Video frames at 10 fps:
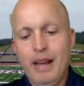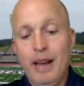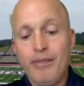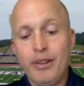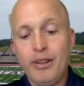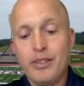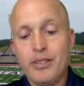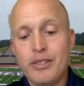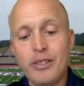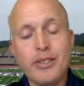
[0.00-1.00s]
I feel
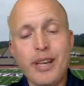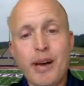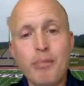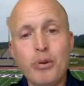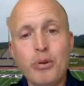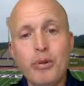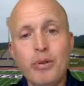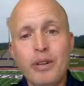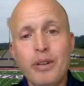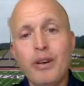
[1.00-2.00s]
is still
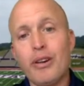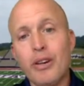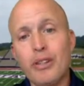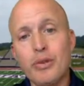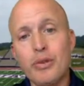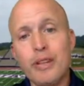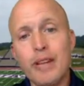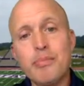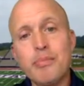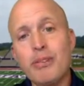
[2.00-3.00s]
taboo in our country,
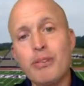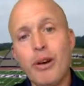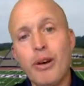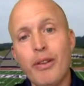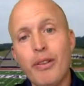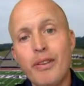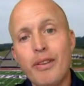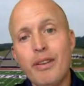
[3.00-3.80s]
and that's mental health.